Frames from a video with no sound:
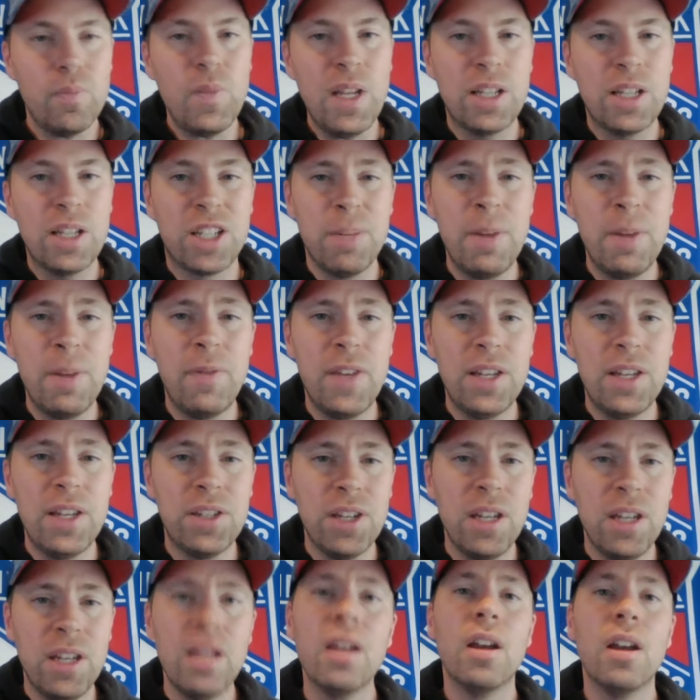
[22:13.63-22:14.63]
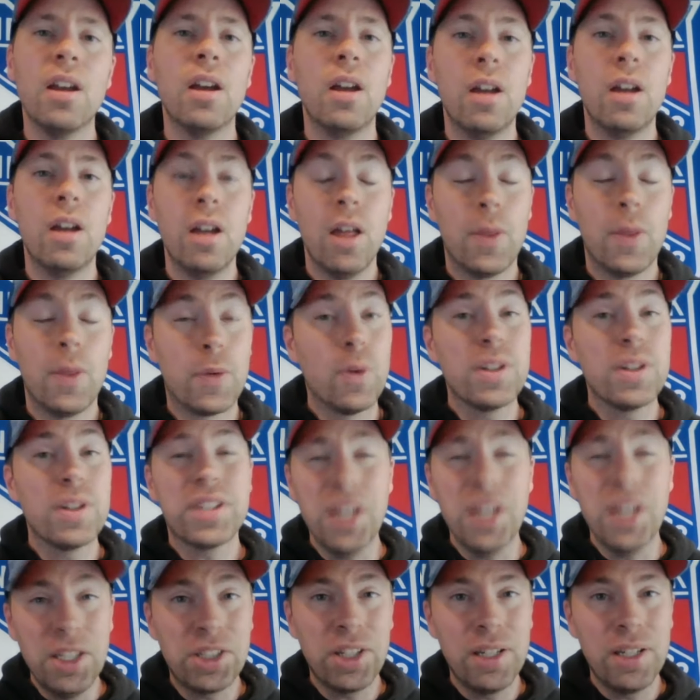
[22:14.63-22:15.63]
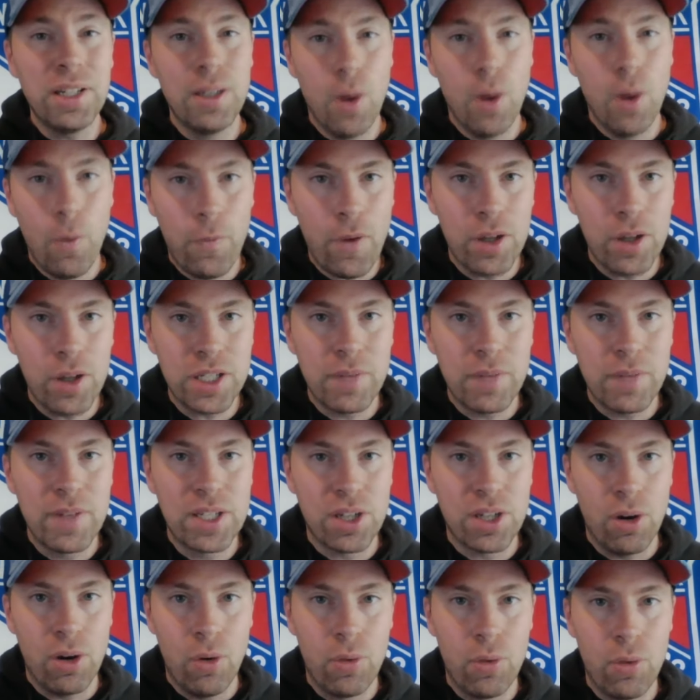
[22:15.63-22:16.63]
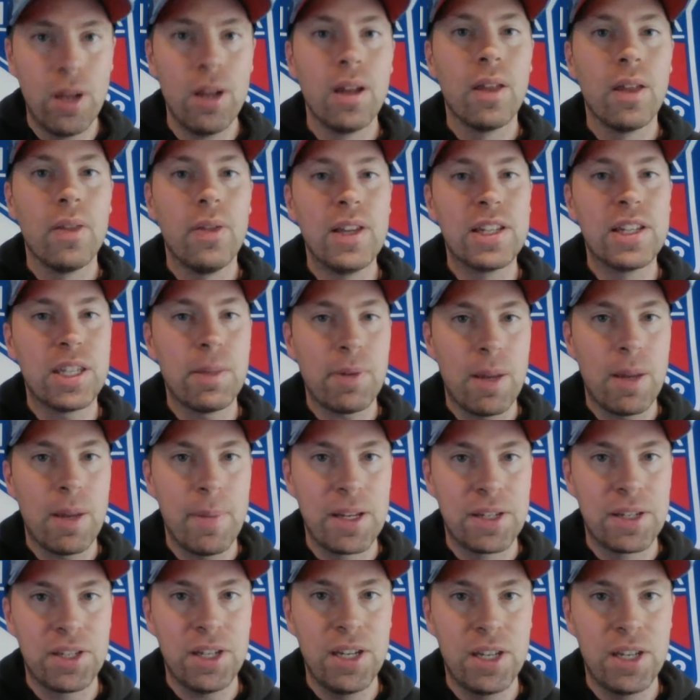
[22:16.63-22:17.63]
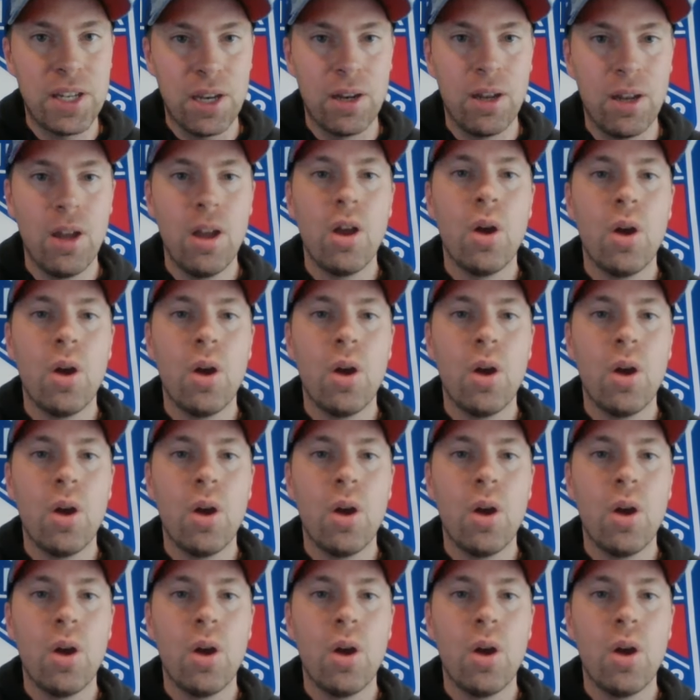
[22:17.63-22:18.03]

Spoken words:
Jimmy Vesey, through essentially no fault of his own this upcoming season,